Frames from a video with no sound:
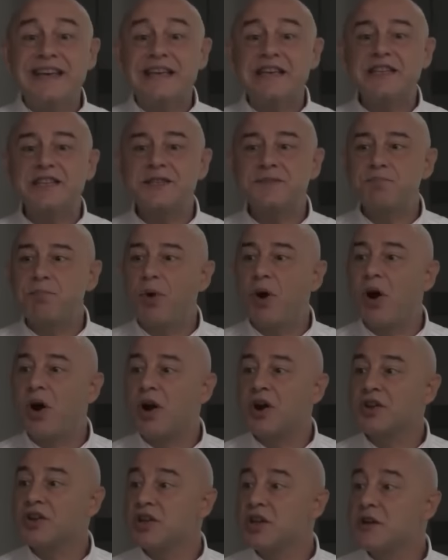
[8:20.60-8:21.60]
is
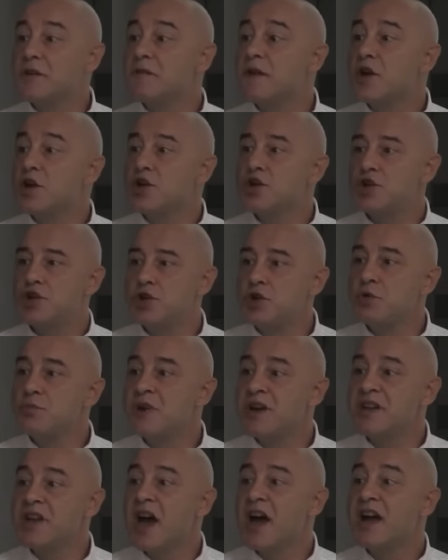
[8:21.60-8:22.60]
part of
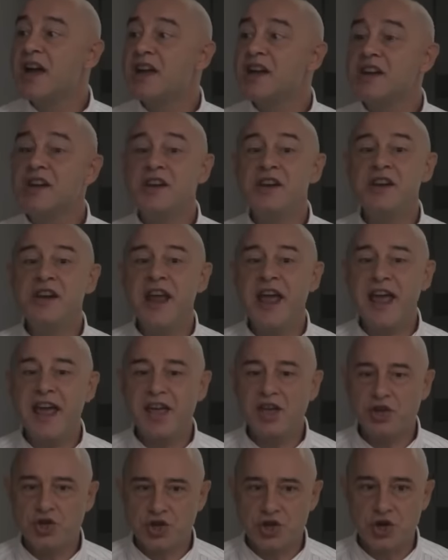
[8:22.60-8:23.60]
human
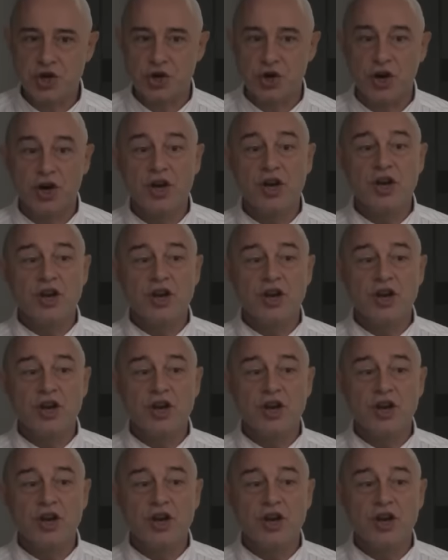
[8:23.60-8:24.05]
nature.